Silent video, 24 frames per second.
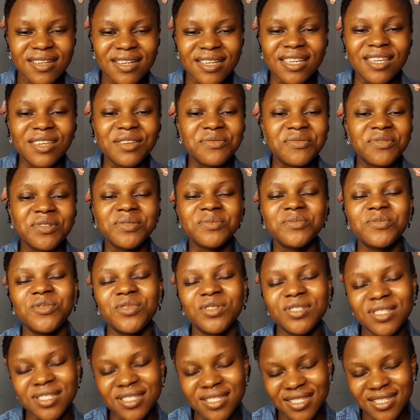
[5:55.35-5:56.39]
giving
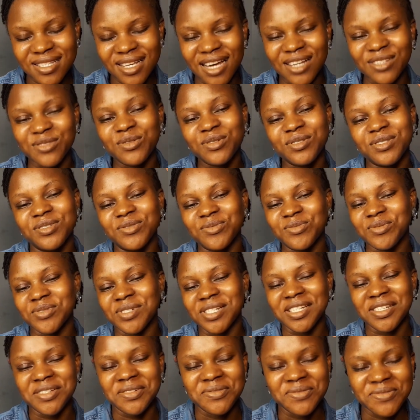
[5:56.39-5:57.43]
what I thought it would
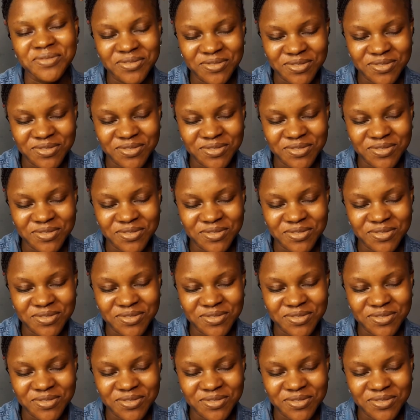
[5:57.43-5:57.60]
give.